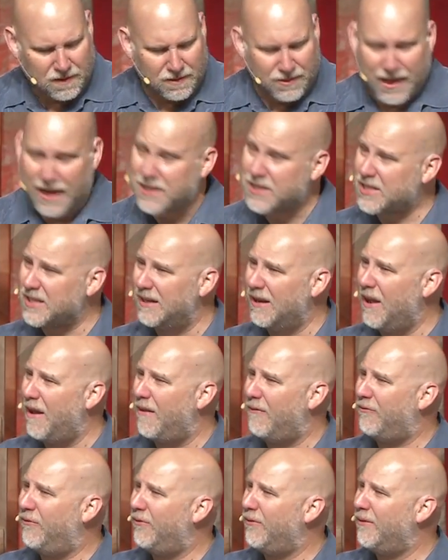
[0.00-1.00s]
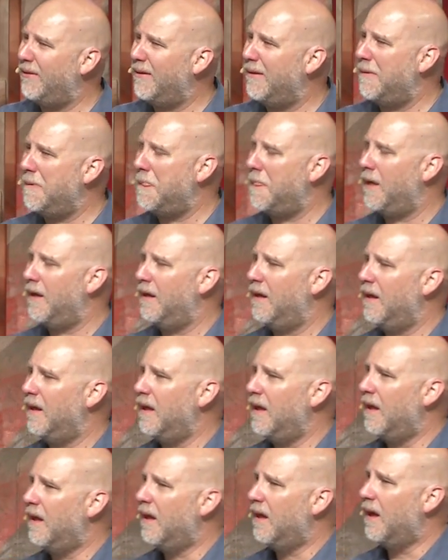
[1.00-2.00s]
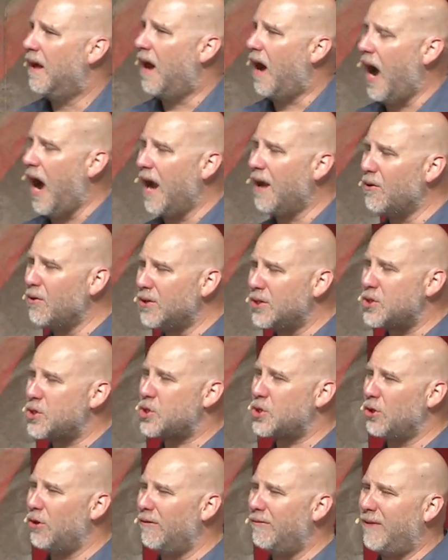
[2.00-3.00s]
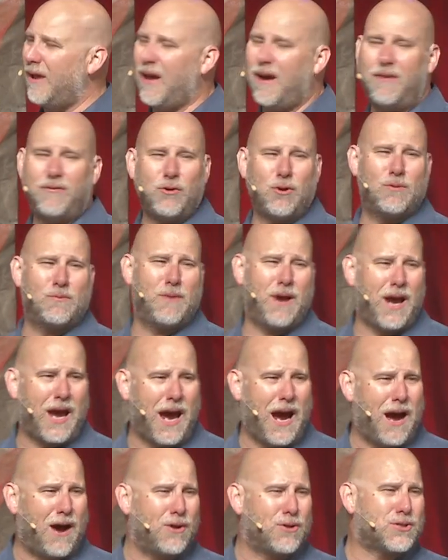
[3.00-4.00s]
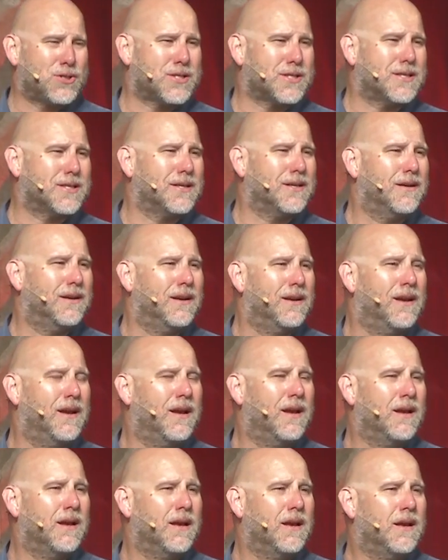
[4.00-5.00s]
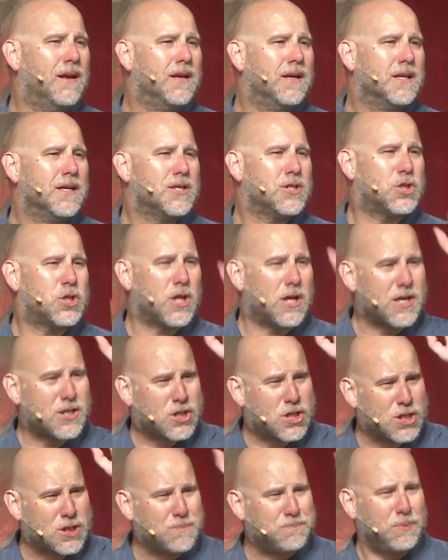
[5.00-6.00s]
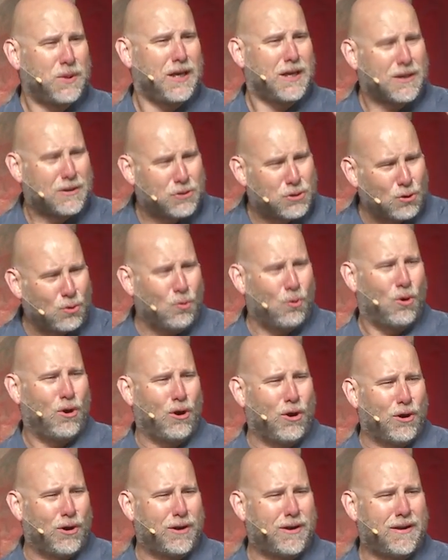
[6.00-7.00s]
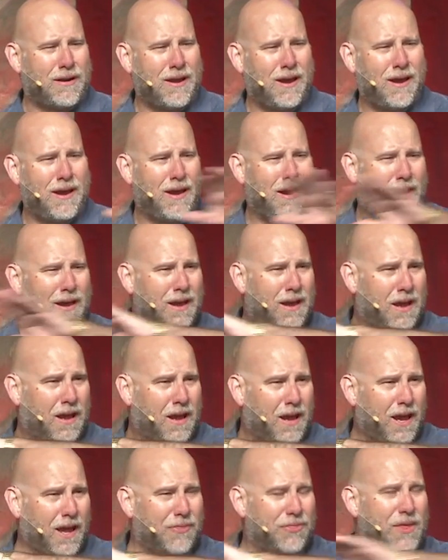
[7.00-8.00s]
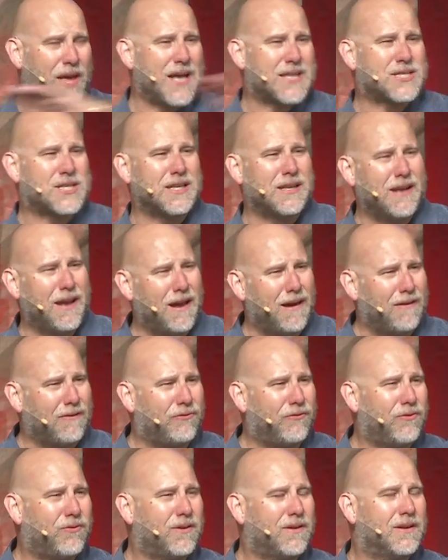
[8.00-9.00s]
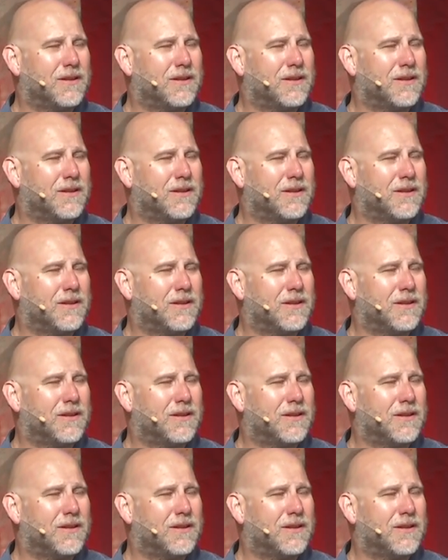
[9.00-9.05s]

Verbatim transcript: That's enough. I don't deserve to have you at my house. Just speak the word, and that's enough.